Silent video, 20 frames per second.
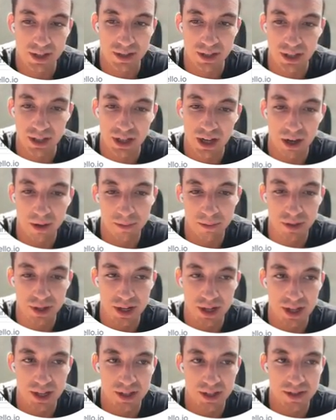the
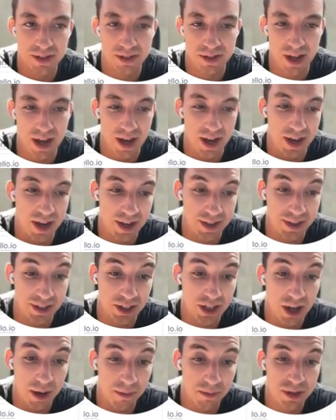companies and the
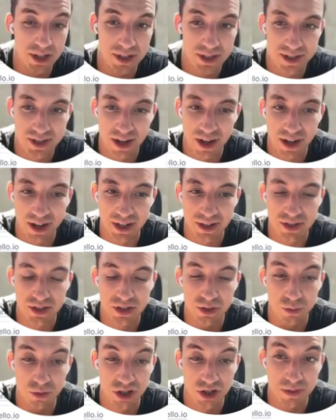company size,
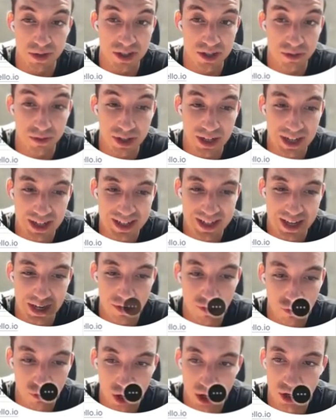which means that we need to
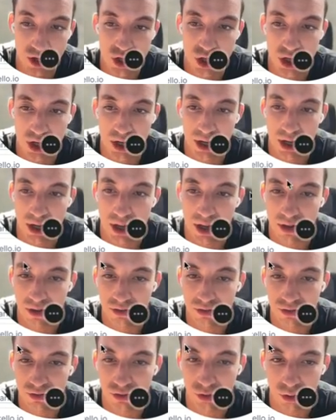enrich
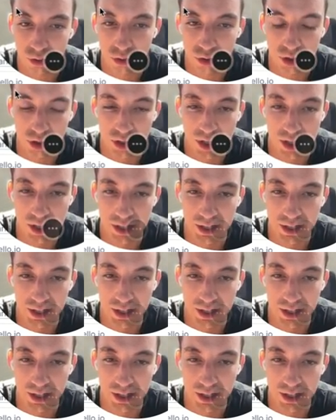for